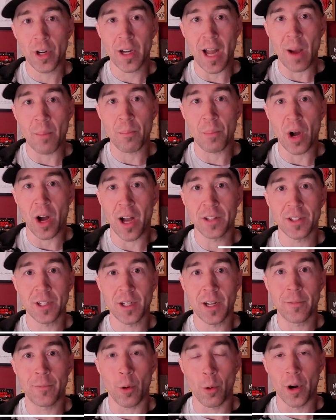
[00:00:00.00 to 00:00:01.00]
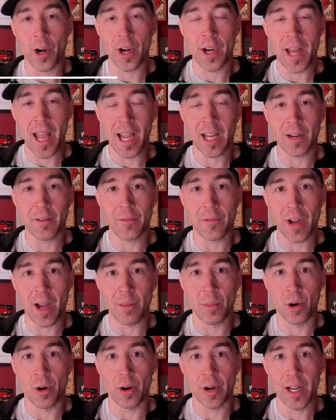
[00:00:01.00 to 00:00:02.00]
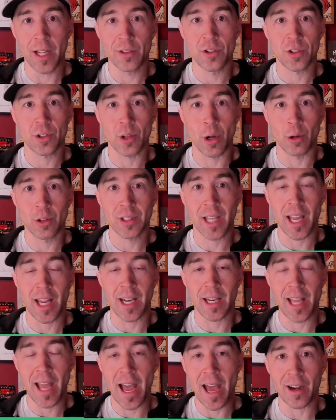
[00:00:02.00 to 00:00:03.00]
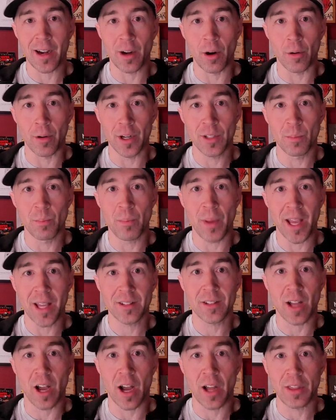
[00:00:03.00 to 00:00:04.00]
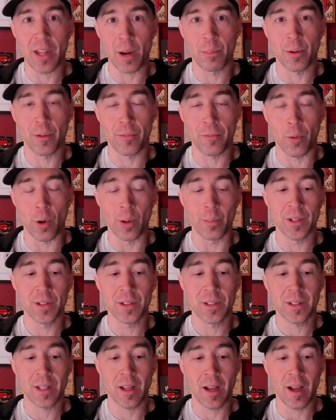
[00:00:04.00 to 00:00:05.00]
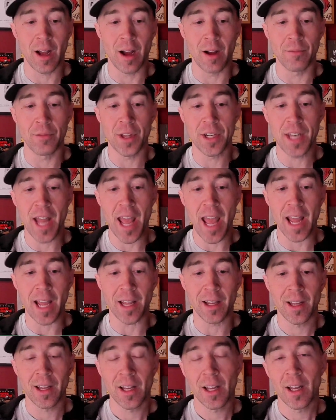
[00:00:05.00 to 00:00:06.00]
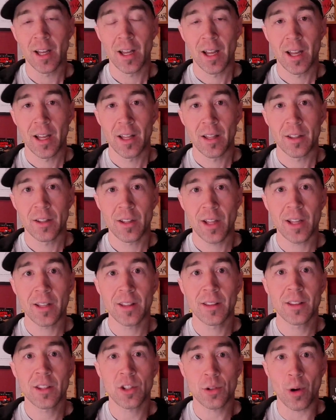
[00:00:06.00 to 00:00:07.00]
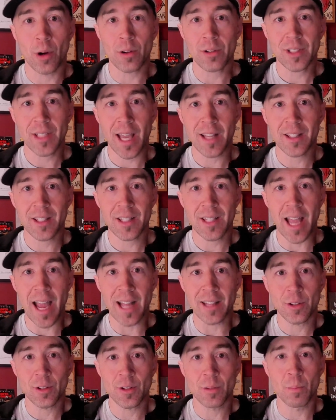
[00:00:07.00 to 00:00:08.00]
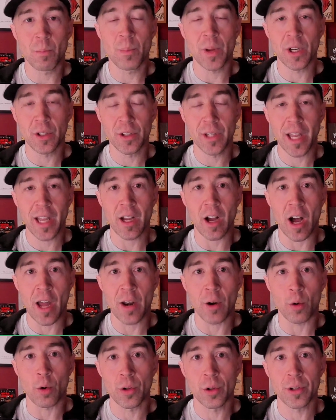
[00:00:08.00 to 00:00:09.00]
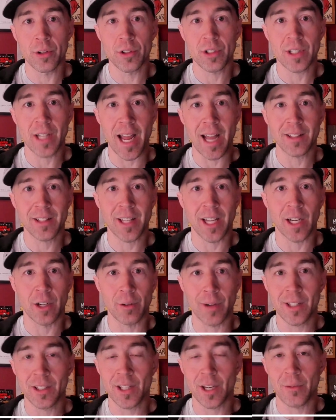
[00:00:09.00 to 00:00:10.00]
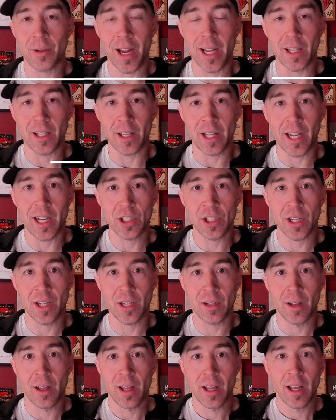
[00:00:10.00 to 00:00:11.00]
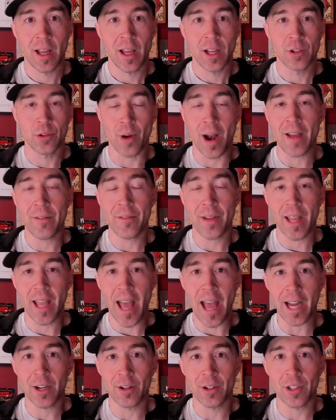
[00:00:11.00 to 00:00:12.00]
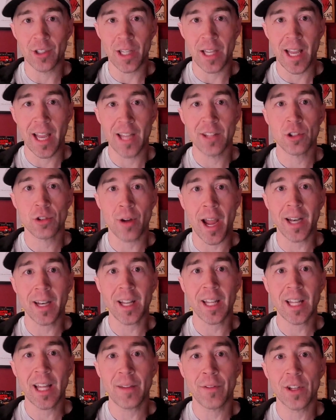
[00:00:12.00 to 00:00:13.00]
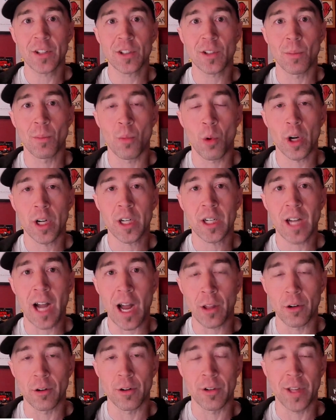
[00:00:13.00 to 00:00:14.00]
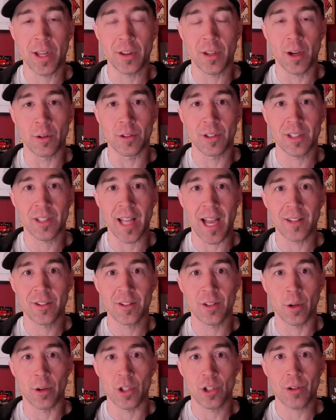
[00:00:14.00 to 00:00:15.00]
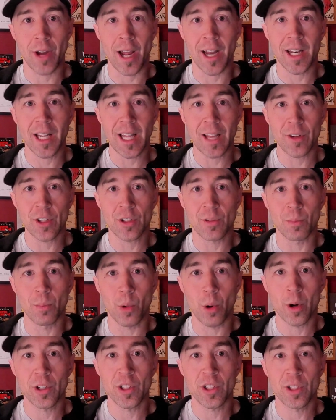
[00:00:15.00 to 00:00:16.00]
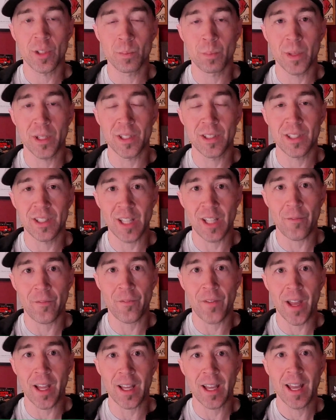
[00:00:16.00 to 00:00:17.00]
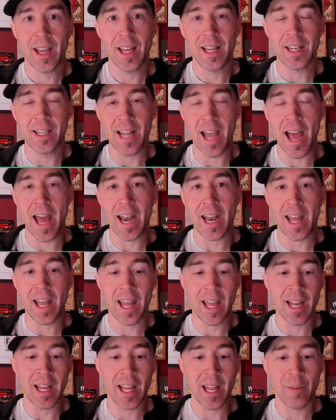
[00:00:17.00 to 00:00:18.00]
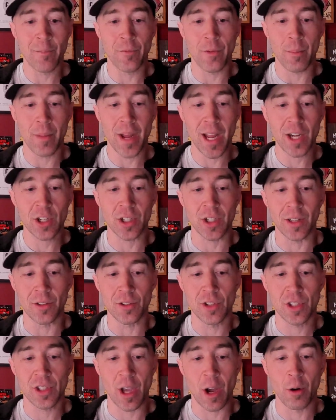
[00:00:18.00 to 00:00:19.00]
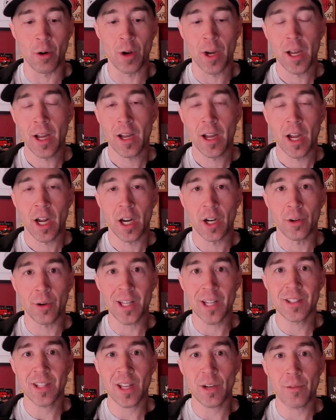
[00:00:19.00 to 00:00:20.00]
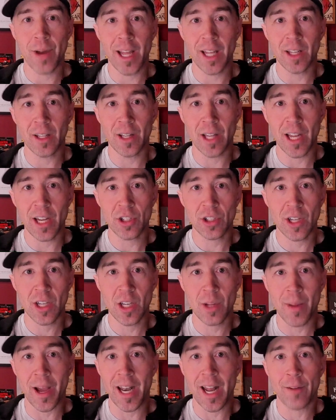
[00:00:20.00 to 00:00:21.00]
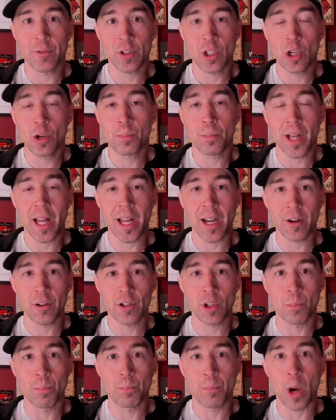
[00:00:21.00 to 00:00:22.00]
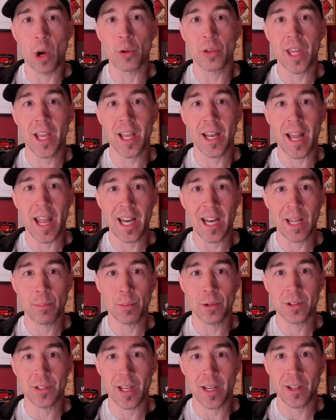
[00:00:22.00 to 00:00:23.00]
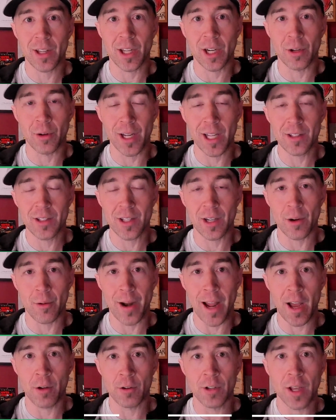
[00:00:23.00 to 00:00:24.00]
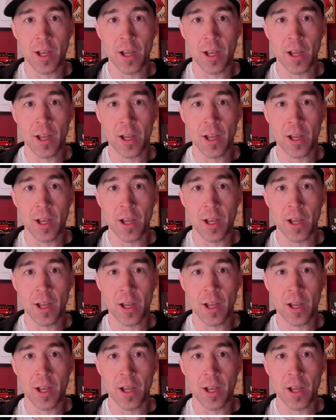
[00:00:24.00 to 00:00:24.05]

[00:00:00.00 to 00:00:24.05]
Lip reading: a positive or a negative number in strokes gained categories based on their performance of the day. Strokes gained stats is building on older stats like greens in regulation, driving accuracy. It's trying to give us more color than those stats, so it's trying to give us more specific data and information. So greens in regulation, you might have two players who both hit 80% of the greens in a round,